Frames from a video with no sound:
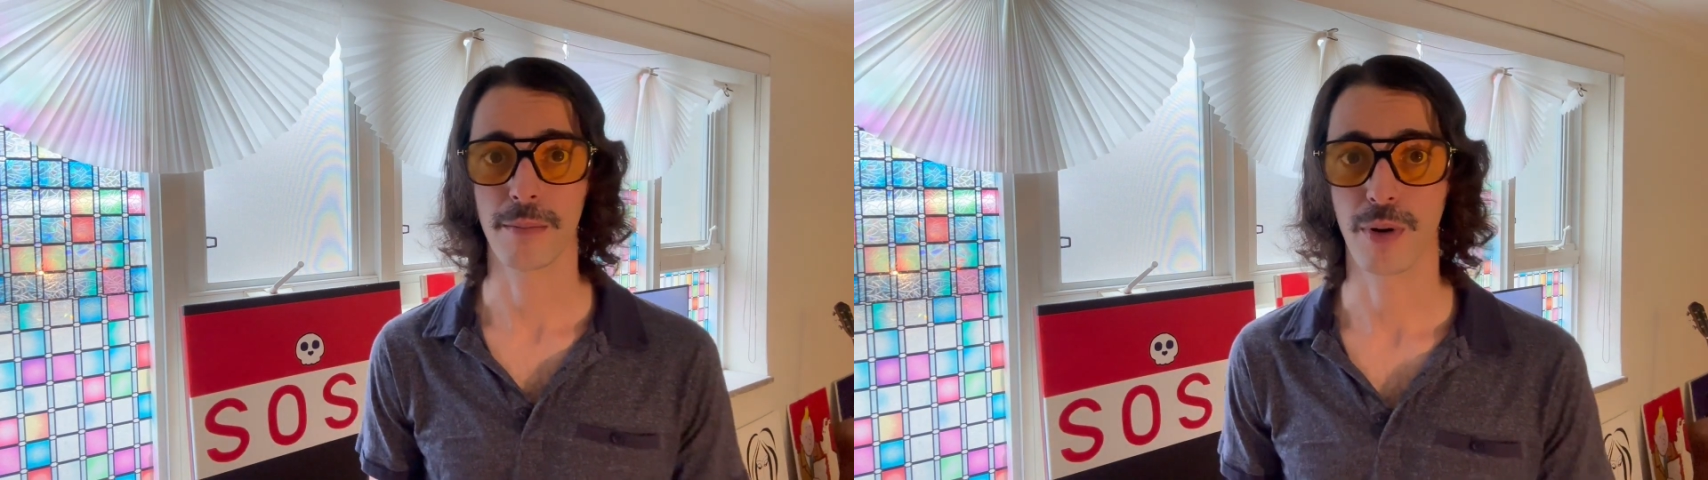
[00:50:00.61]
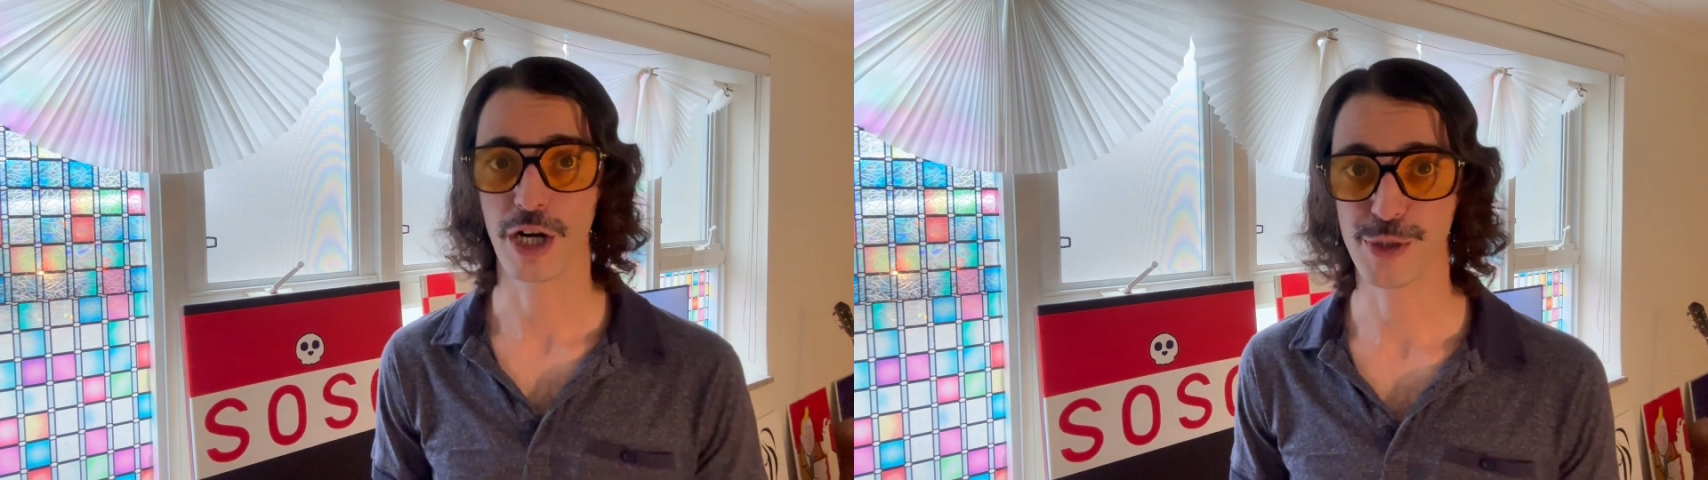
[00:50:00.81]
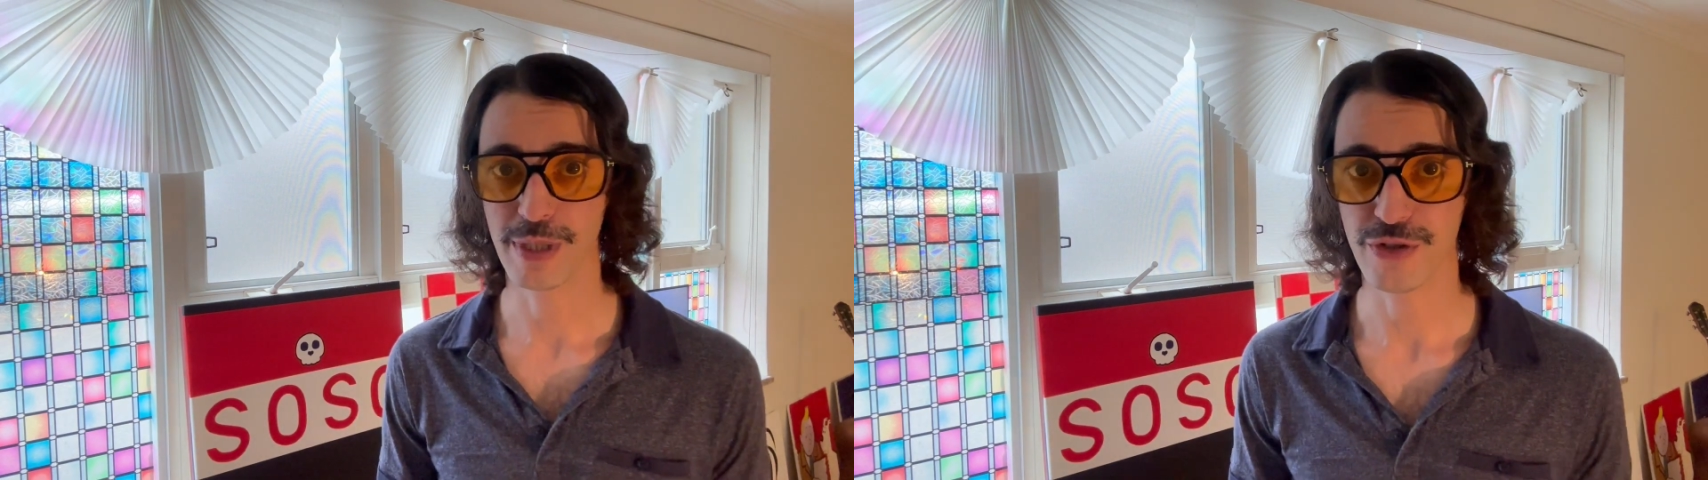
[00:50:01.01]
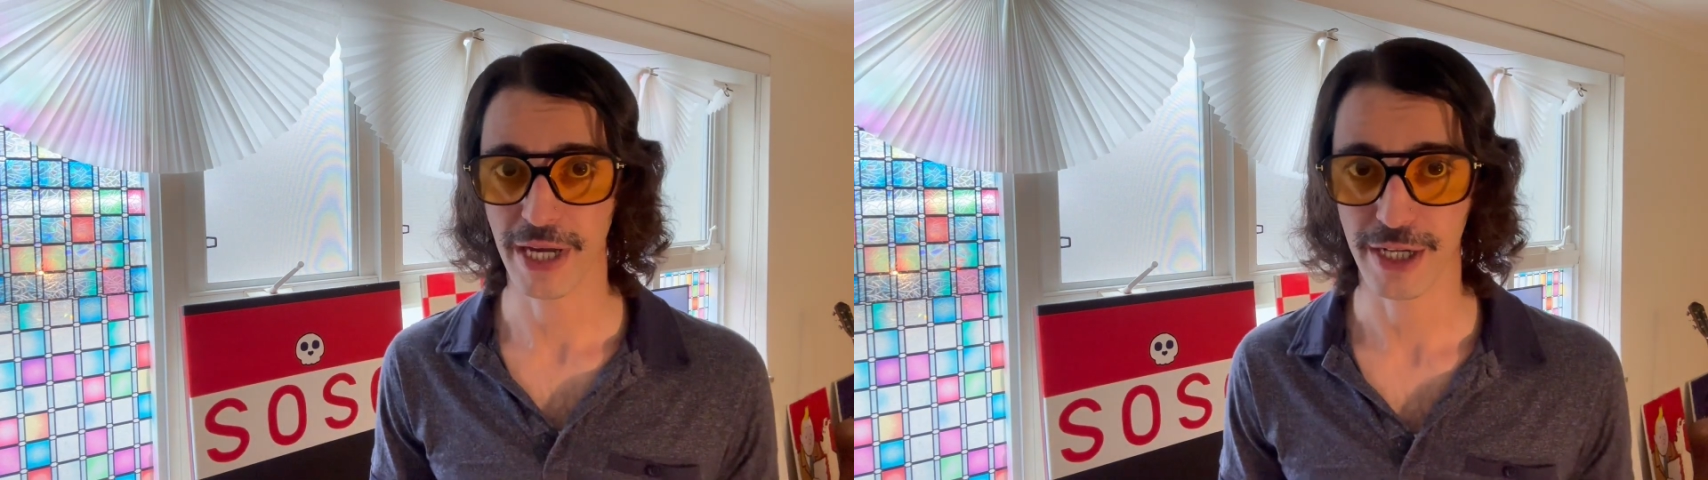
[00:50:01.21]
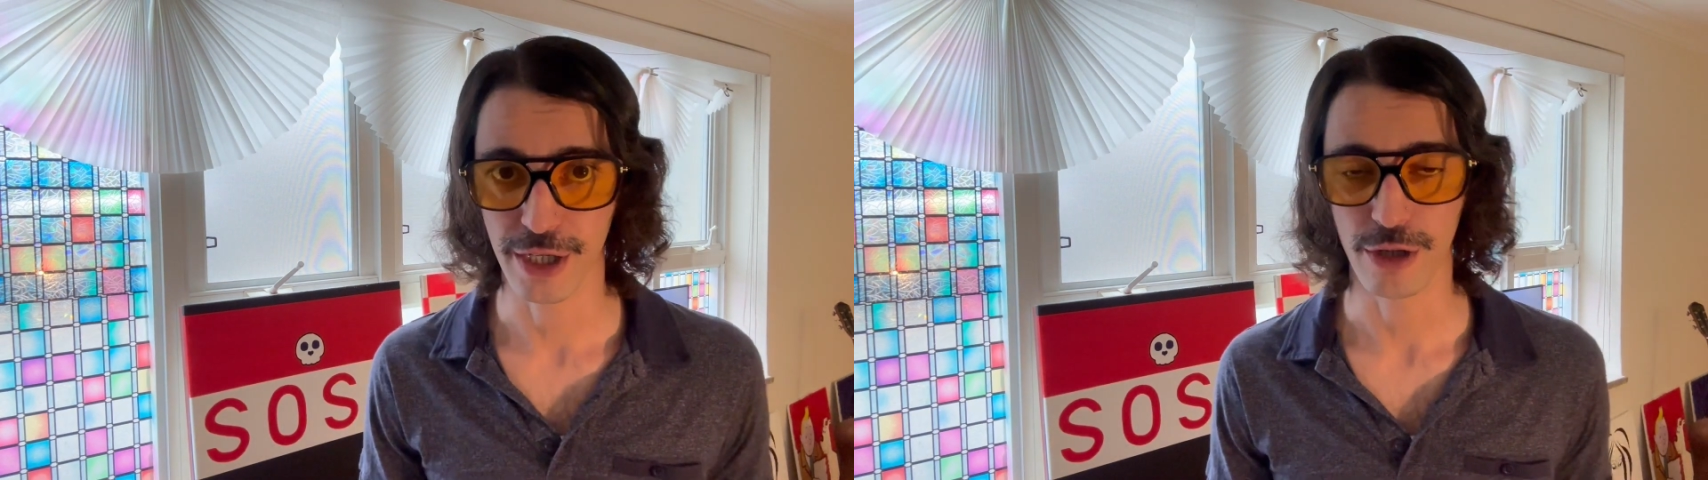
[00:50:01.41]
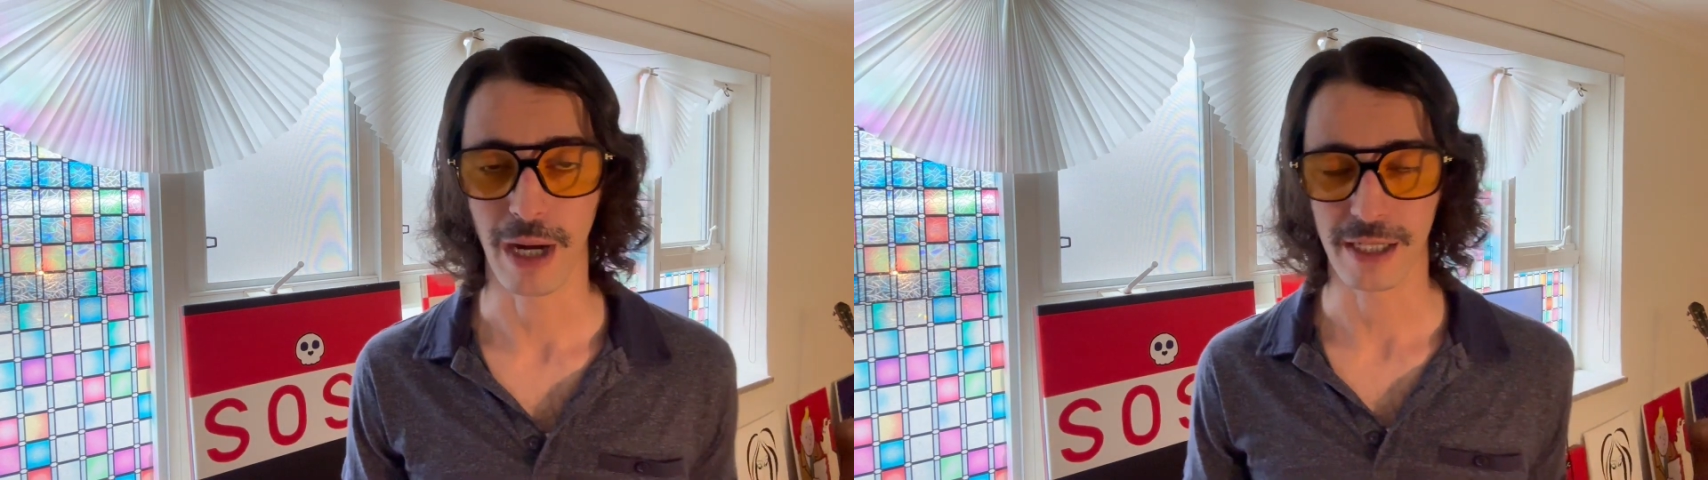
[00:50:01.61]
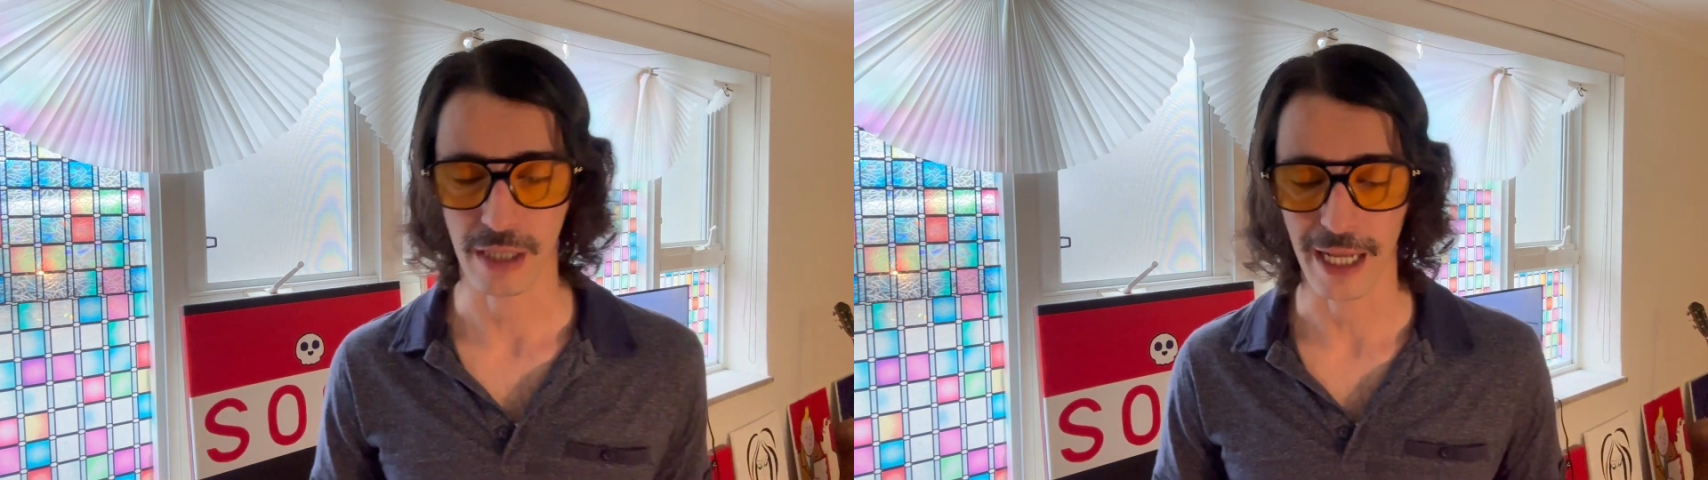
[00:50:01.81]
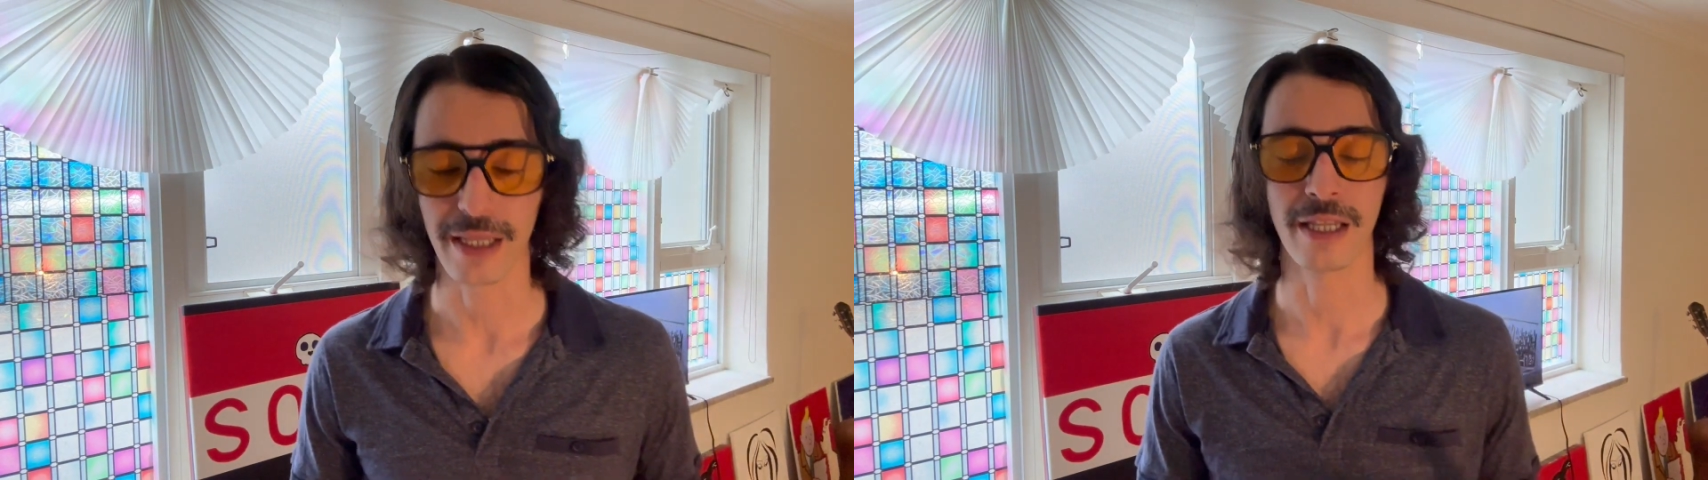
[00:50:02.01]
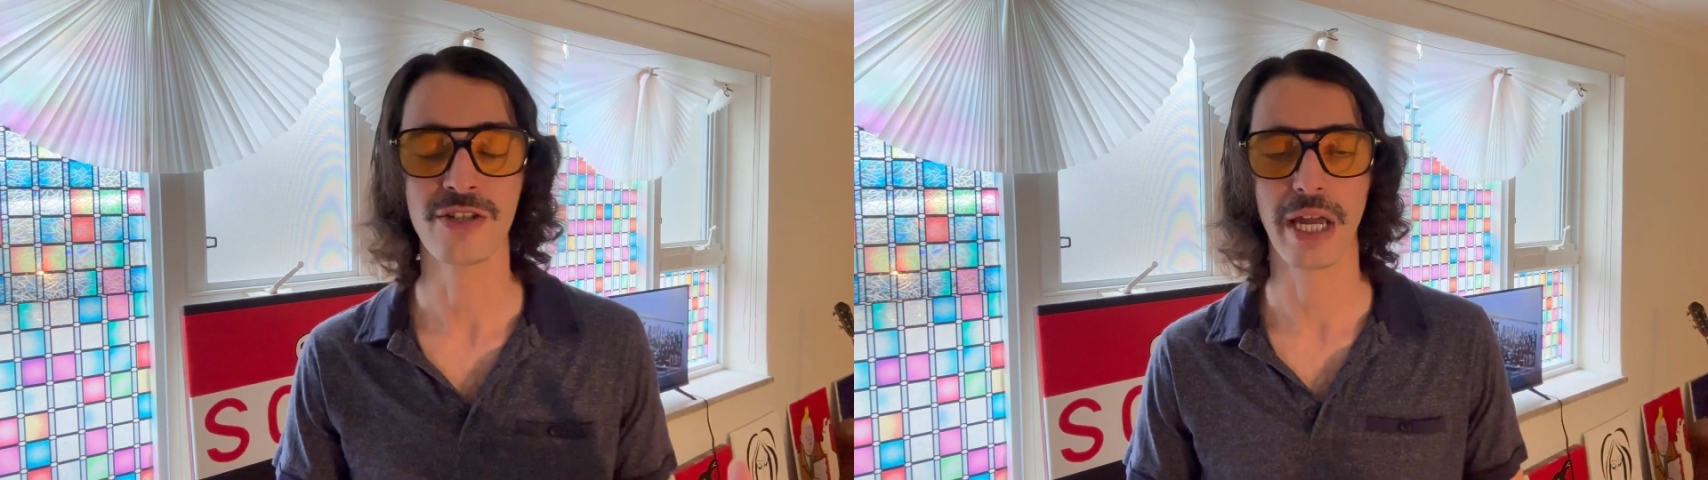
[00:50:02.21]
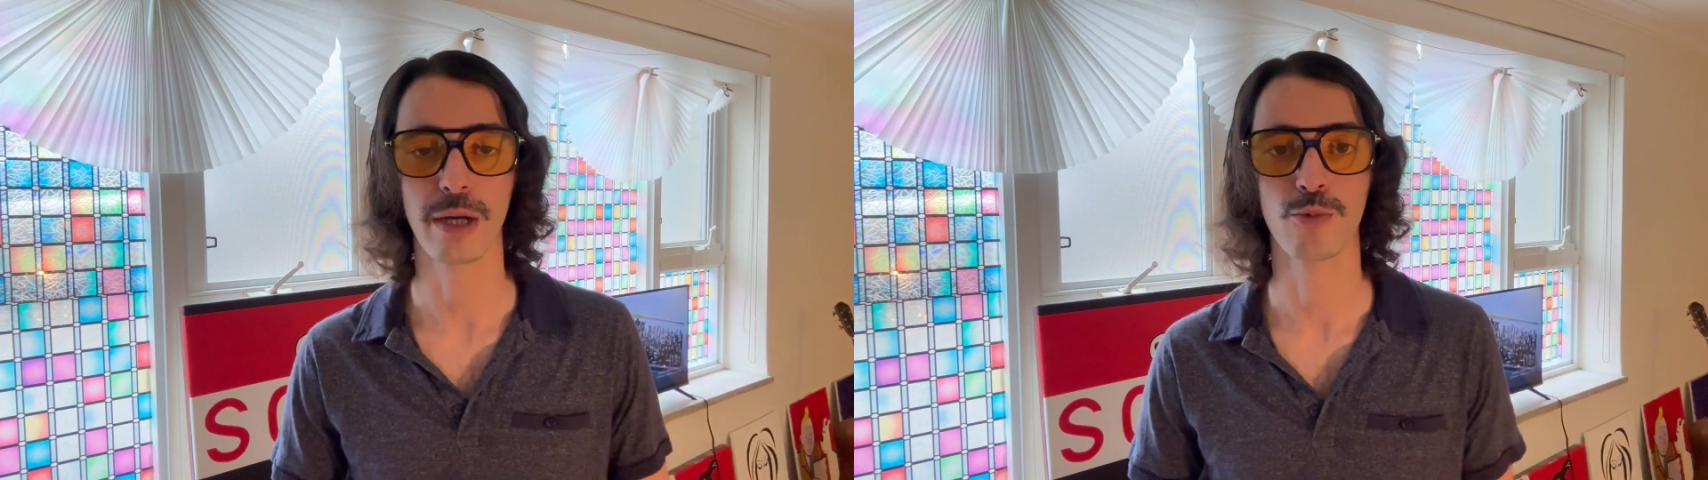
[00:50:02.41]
Parchment, so I can, you know, I at least I could